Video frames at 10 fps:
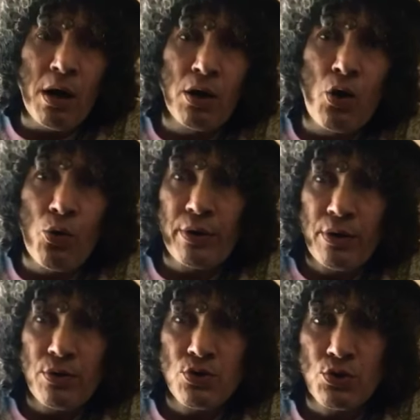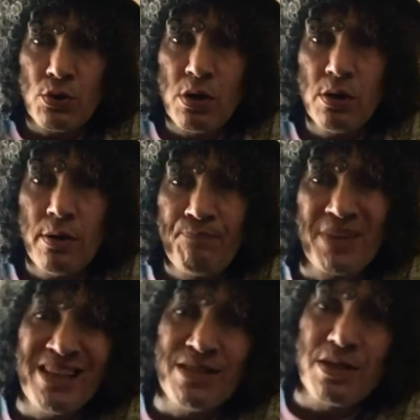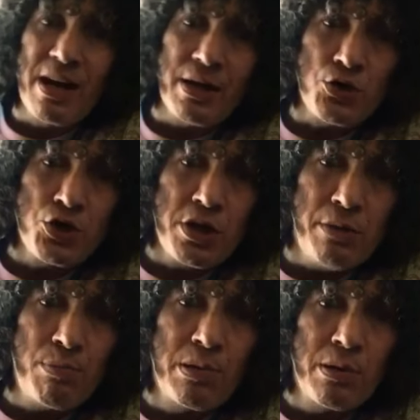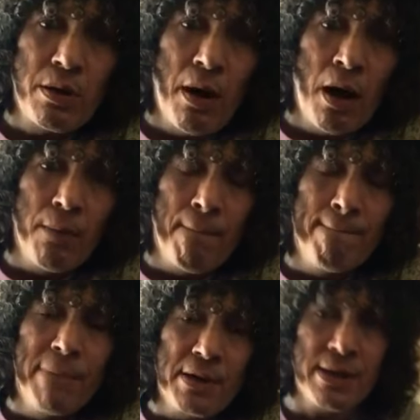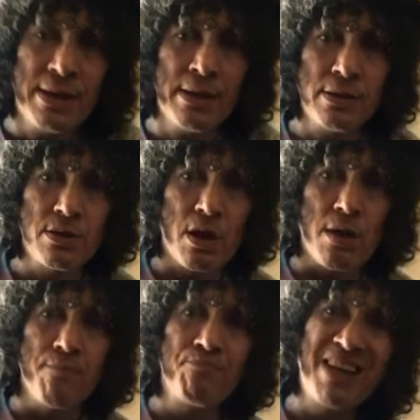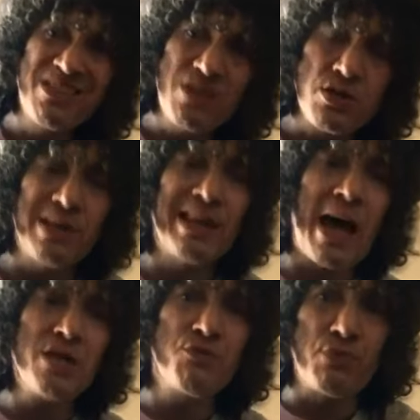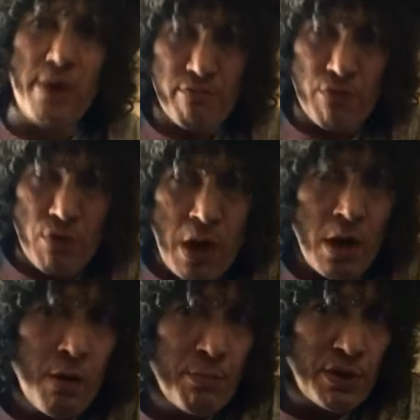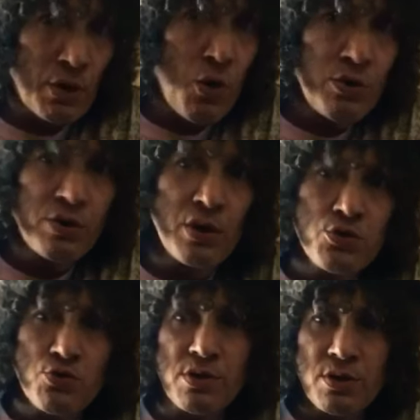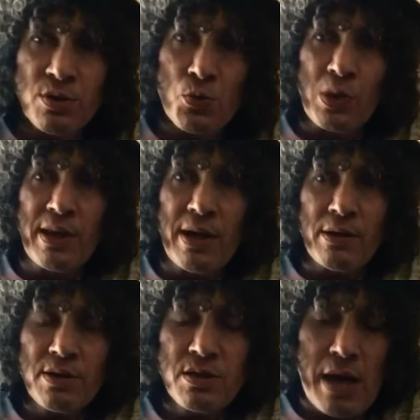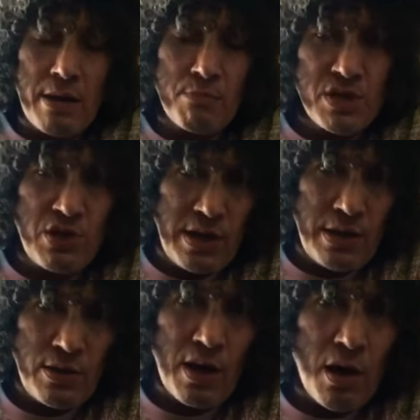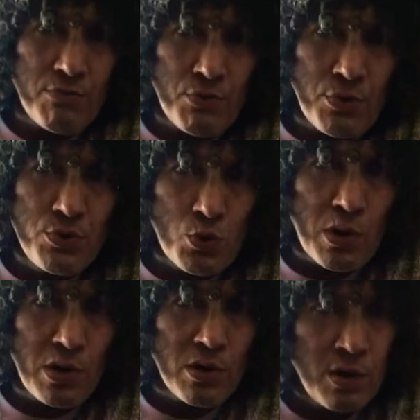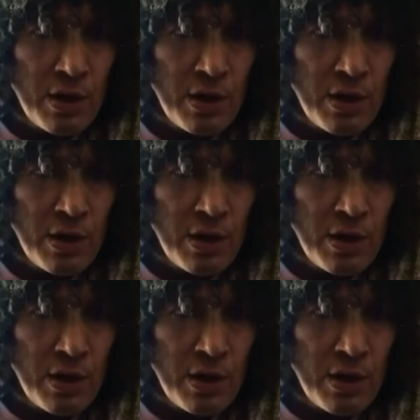Coconut straw is kind of cheap, but it doesn't last forever. But the coconut straws, it's the one that Sam Snead, the golfer, used to wear.